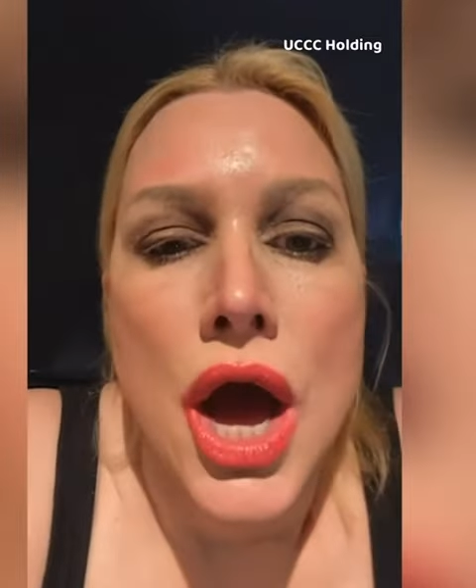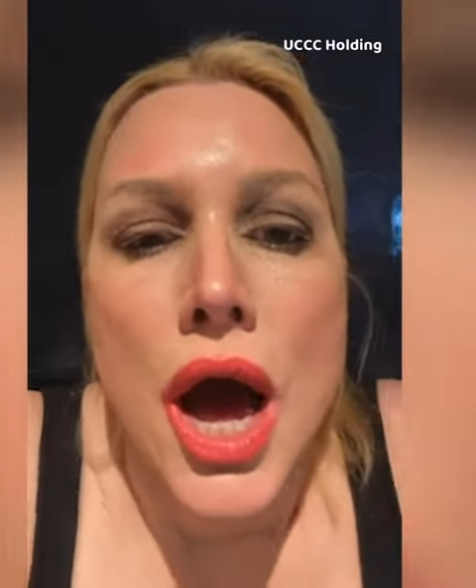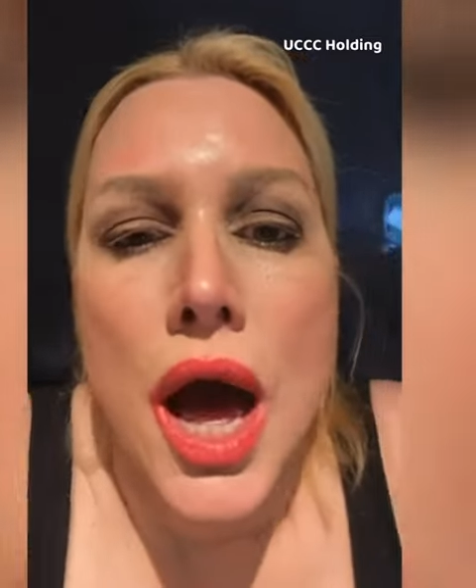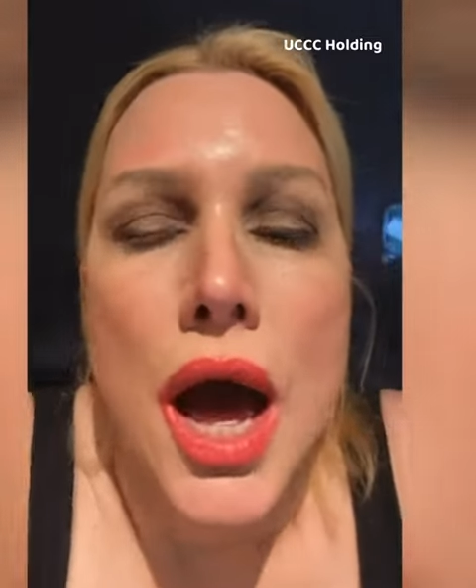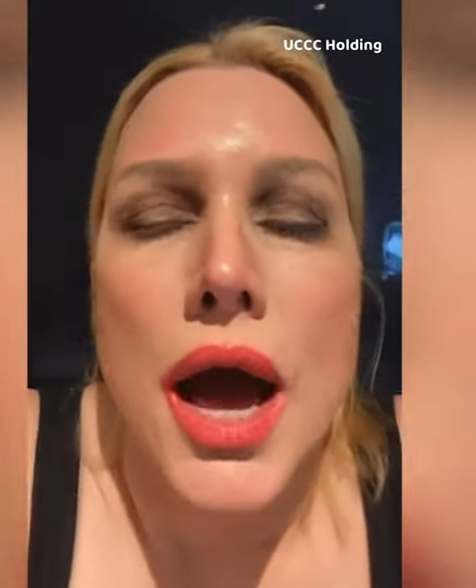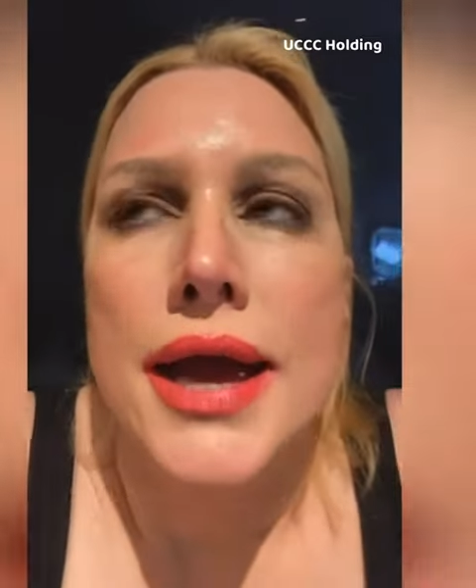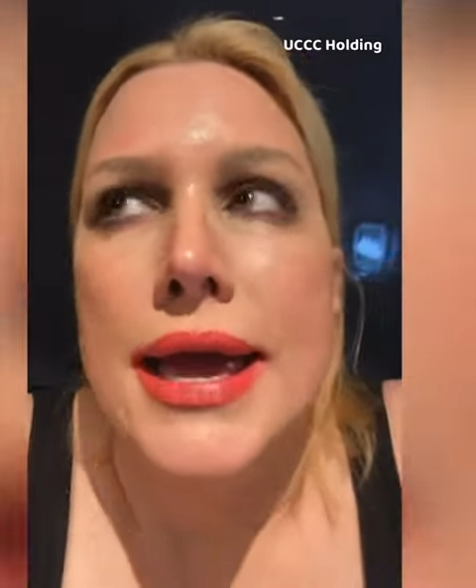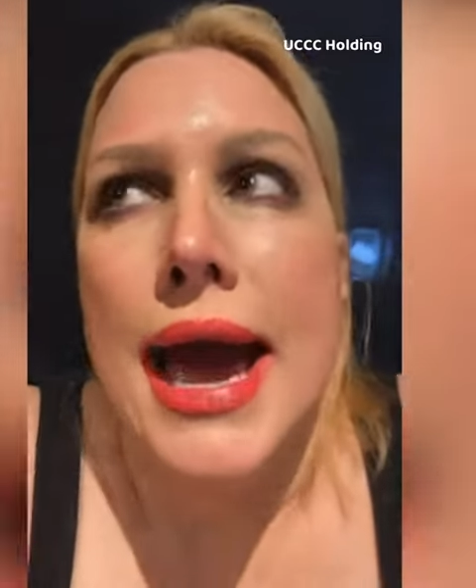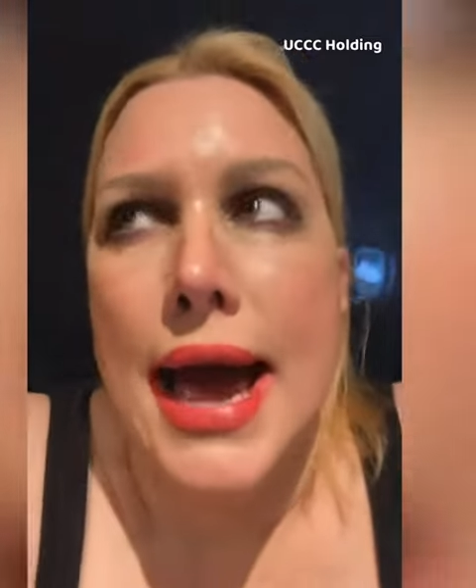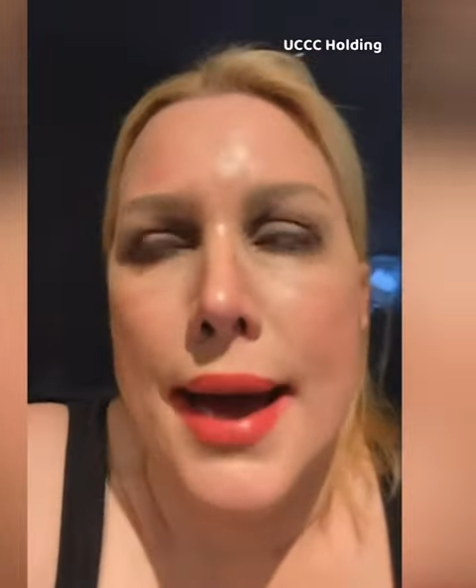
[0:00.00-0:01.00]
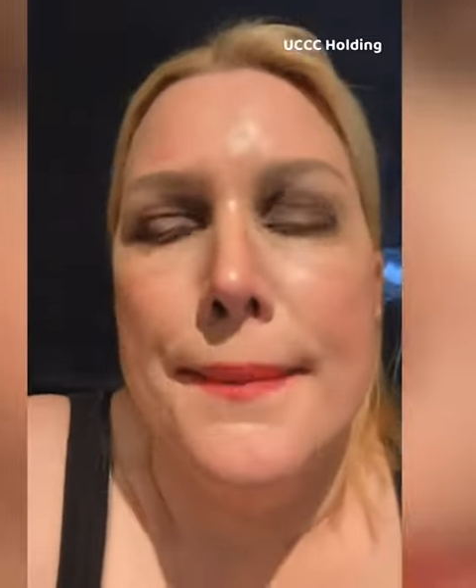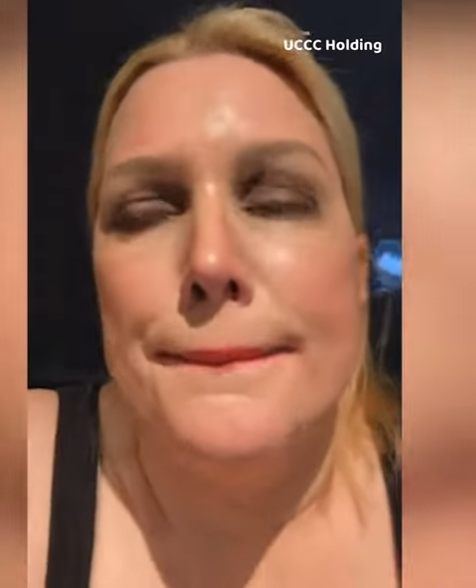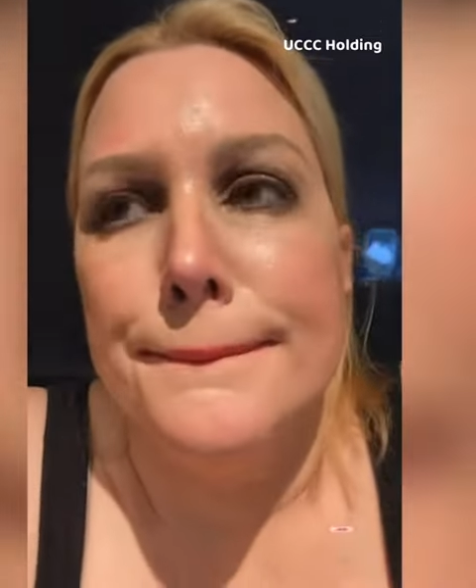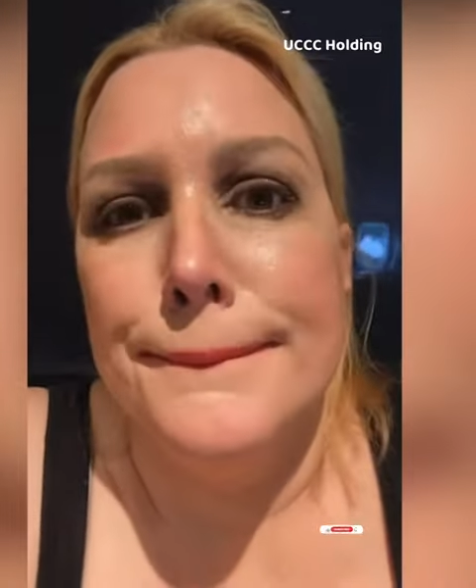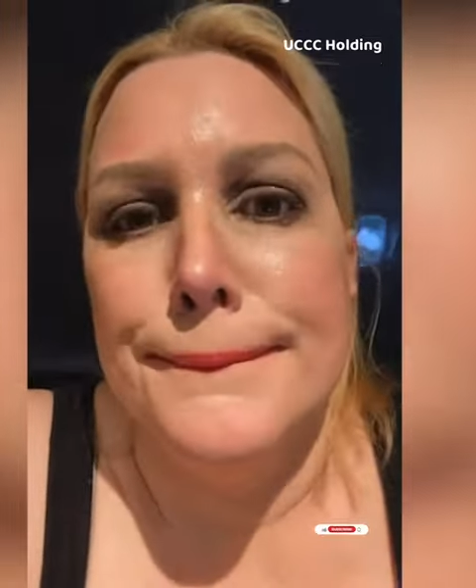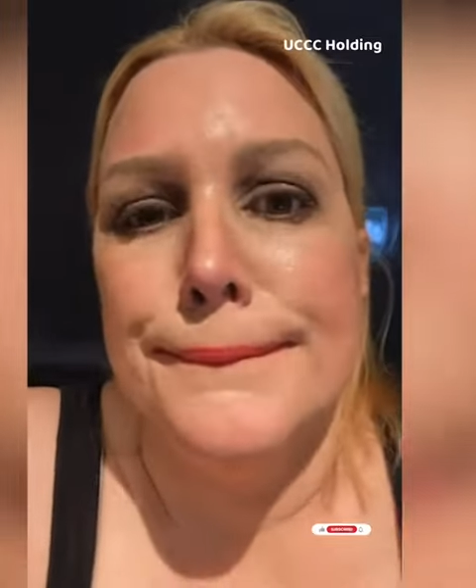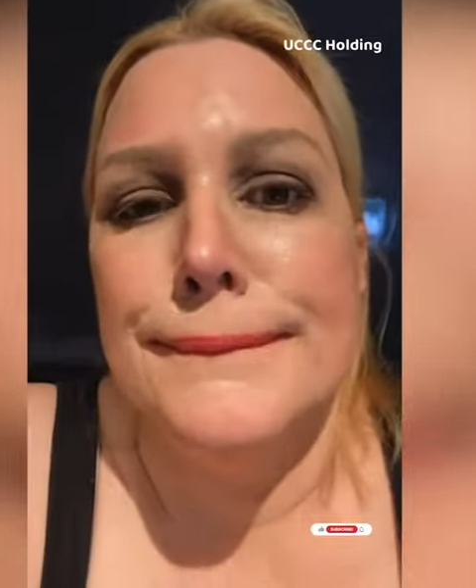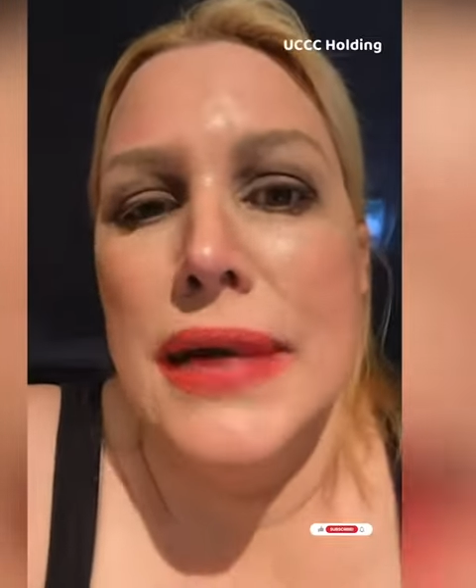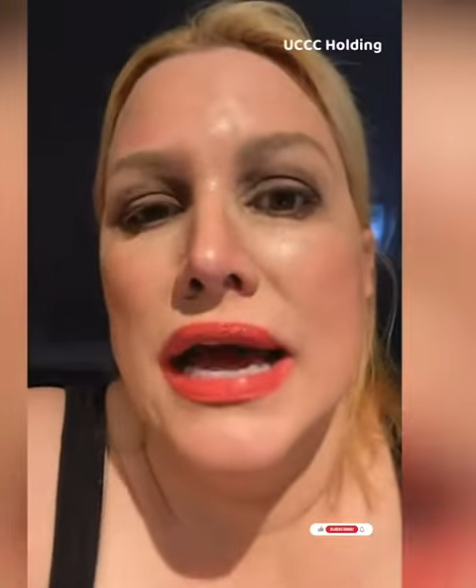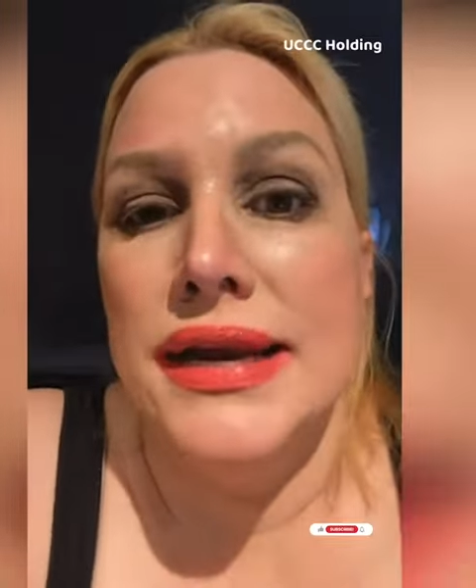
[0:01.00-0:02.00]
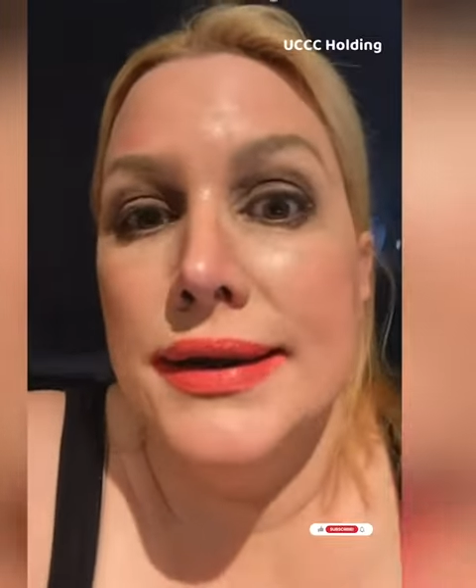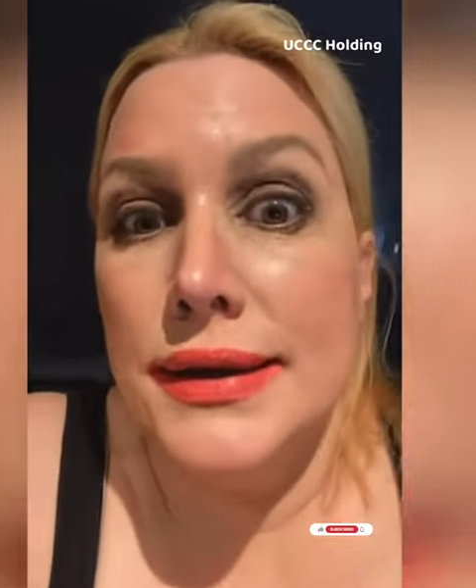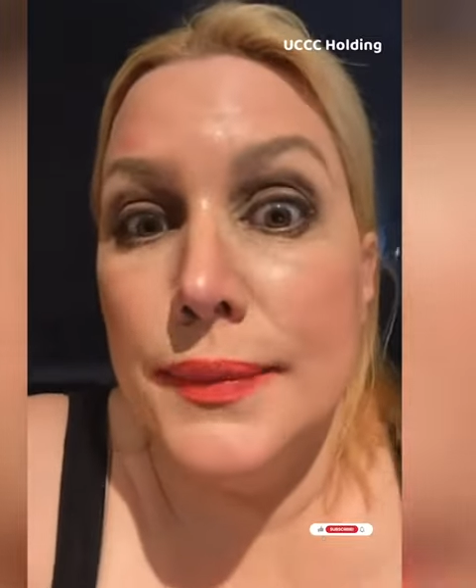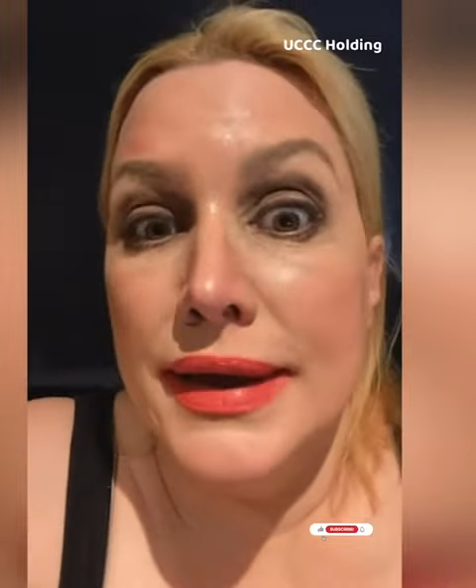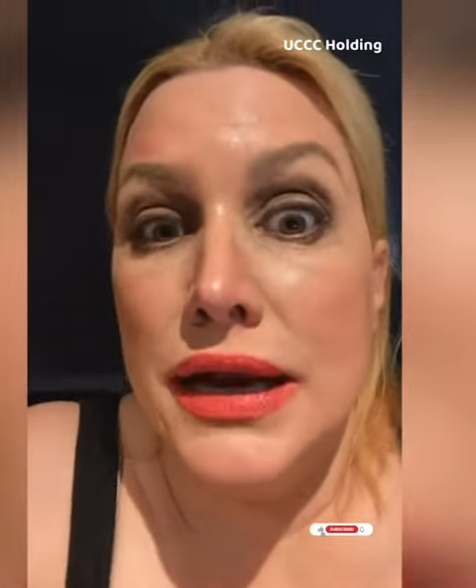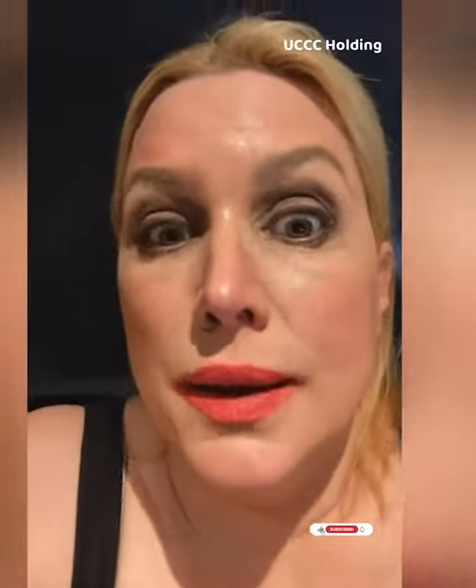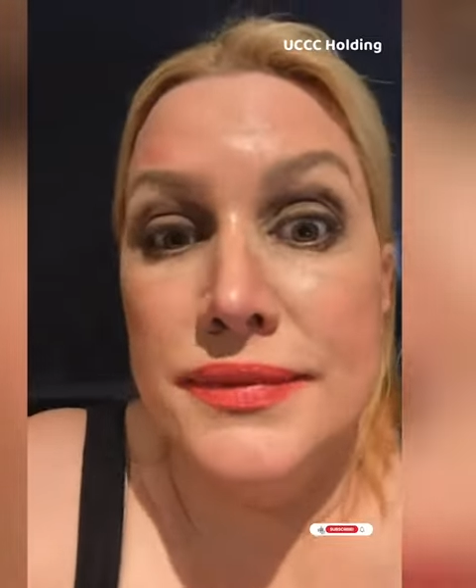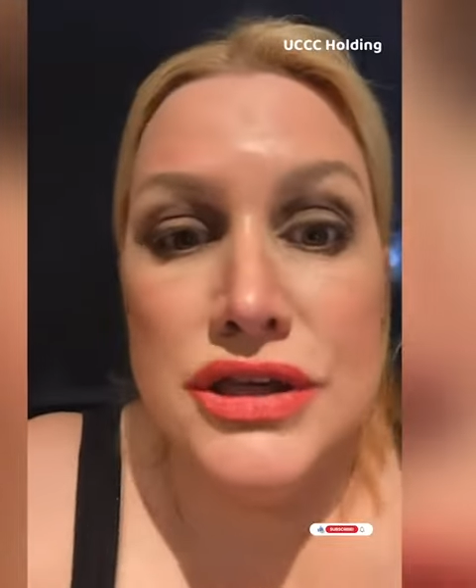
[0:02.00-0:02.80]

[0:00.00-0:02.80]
I am a little bit clumsy,